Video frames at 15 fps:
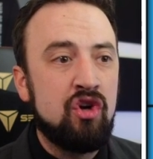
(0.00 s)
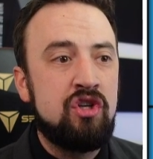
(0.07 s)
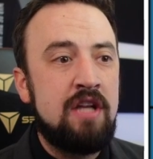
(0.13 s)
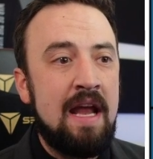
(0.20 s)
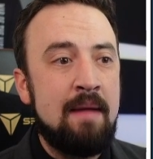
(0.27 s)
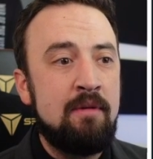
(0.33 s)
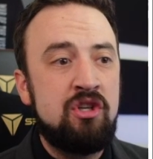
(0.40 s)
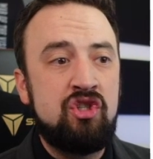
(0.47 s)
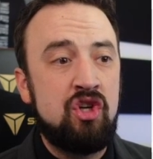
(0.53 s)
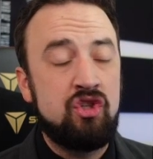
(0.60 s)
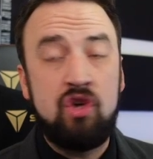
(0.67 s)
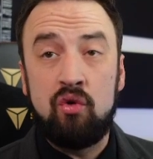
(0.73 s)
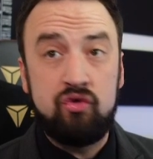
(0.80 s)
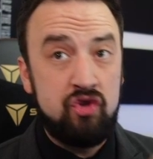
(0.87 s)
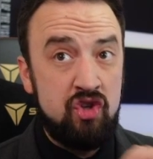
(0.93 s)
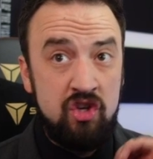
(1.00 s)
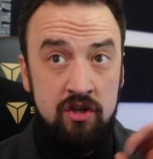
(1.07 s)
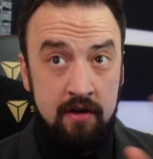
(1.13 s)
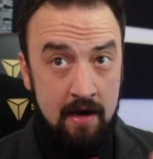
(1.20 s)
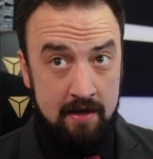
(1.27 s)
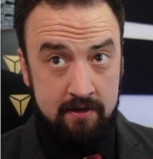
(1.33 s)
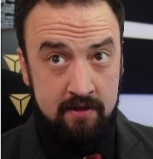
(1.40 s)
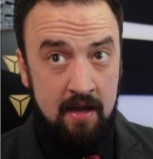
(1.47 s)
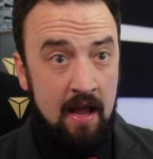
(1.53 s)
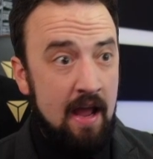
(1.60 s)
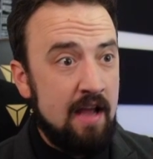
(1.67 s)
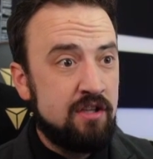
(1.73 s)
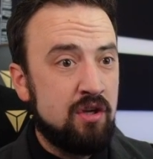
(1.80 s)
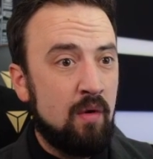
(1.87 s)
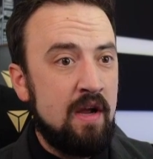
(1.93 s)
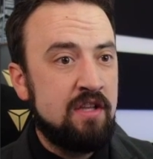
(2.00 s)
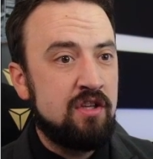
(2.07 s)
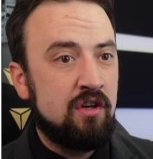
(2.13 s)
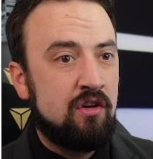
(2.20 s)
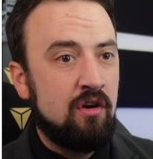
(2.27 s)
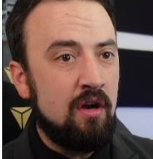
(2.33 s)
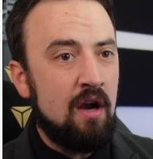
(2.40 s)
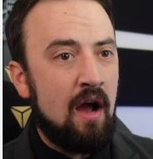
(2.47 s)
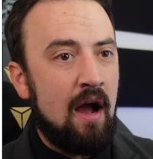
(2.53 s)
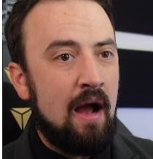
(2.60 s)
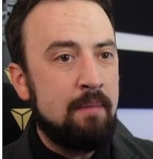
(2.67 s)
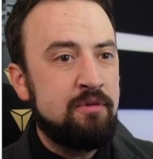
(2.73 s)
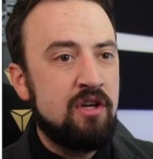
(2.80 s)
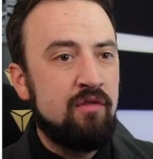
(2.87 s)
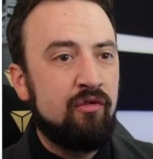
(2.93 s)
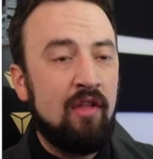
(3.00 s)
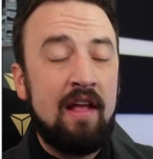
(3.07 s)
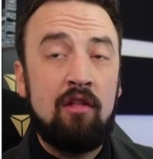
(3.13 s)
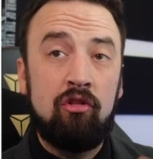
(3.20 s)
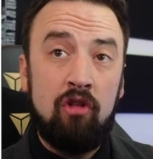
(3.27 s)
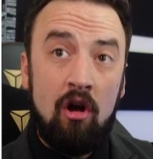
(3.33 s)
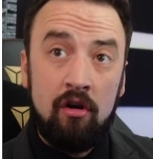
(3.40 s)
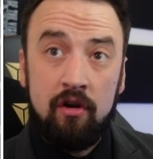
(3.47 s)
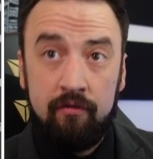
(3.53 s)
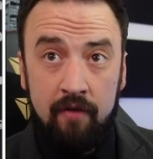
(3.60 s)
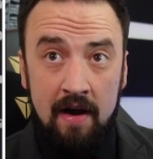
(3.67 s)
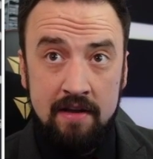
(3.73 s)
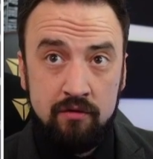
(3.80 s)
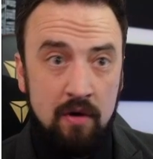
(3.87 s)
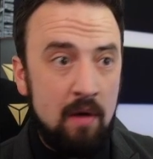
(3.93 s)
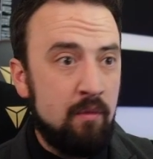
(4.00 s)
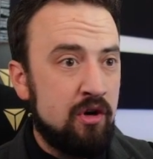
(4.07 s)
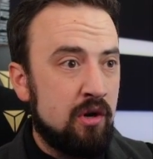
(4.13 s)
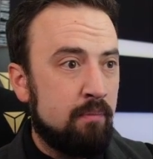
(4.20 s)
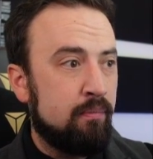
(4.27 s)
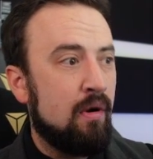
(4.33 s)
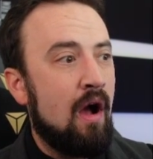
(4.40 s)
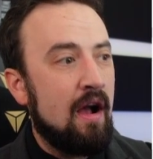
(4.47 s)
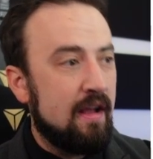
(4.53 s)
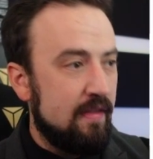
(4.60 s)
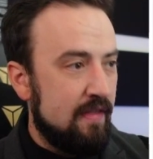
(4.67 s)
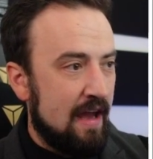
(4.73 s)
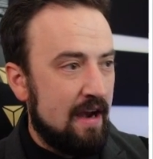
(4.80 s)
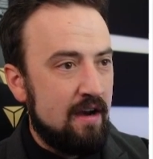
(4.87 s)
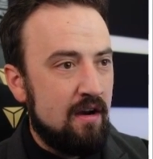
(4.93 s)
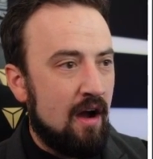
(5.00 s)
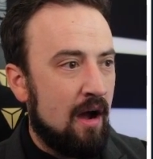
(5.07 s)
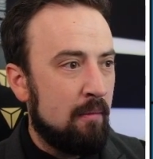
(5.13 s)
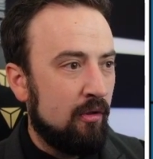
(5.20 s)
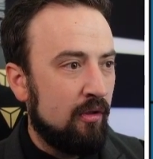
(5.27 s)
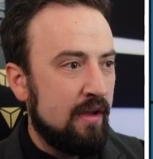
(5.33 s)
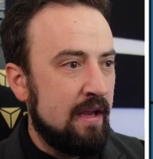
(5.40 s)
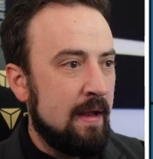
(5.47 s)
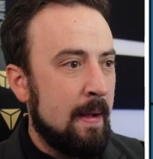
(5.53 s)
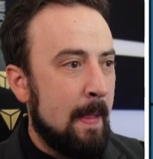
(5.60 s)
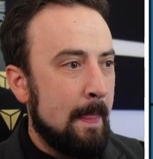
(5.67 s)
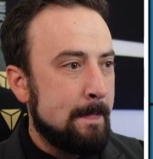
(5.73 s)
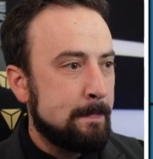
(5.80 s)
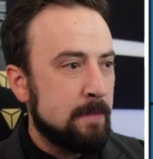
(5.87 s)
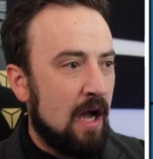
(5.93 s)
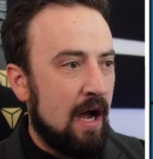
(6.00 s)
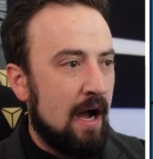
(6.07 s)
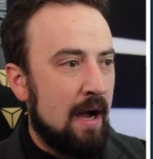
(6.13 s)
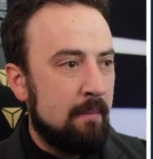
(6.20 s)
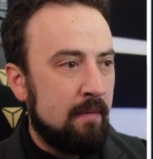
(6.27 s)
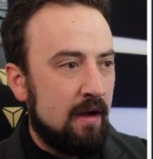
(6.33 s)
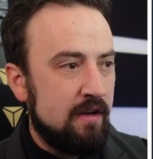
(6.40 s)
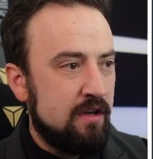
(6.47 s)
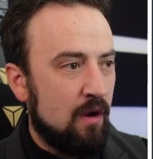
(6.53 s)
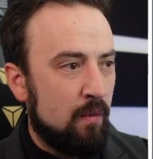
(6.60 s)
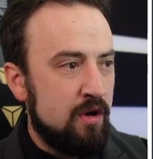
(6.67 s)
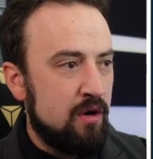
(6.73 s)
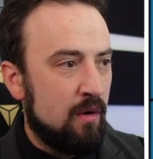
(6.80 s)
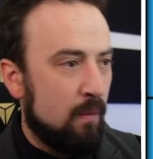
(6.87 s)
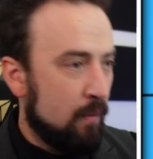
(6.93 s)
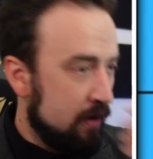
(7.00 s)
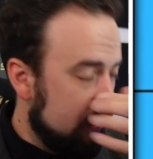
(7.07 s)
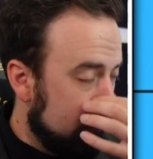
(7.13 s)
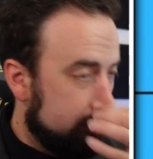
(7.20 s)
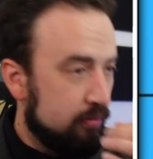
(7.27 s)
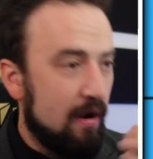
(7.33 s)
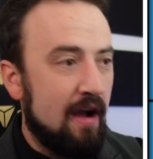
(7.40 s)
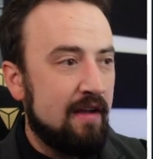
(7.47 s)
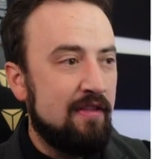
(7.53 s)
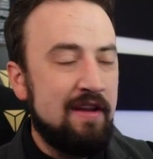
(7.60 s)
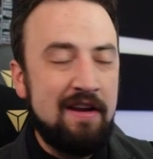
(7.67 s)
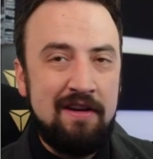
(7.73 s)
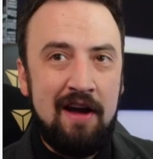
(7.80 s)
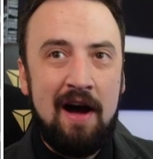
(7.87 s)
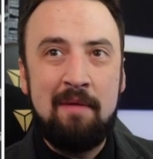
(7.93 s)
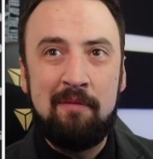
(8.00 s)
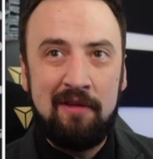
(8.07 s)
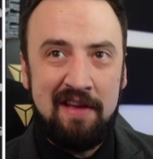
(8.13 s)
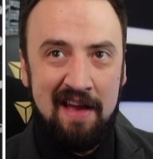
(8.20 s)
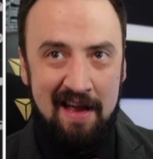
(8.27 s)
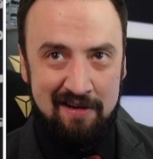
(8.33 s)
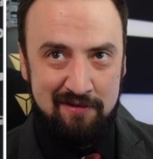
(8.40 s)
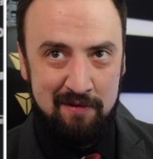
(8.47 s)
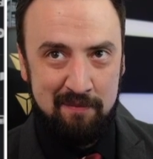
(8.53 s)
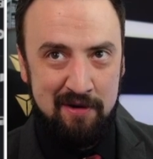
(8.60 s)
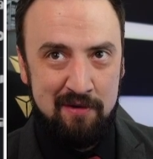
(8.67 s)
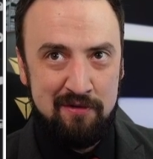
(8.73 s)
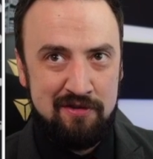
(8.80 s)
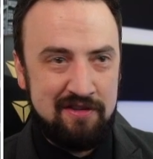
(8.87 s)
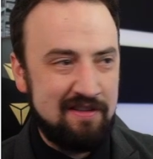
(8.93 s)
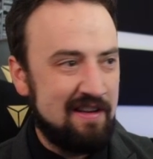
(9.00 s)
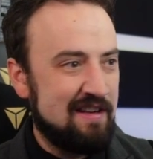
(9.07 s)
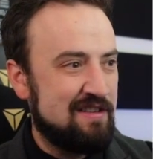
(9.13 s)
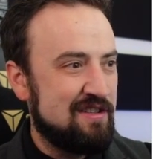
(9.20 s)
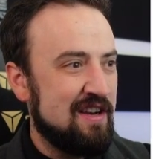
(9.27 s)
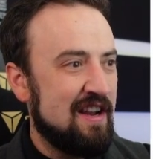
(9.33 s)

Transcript: your damage just goes nuts. And so it's a good option for like longer fights, right? When you're proccing that anomaly, you know, when you proc the anomaly attributes,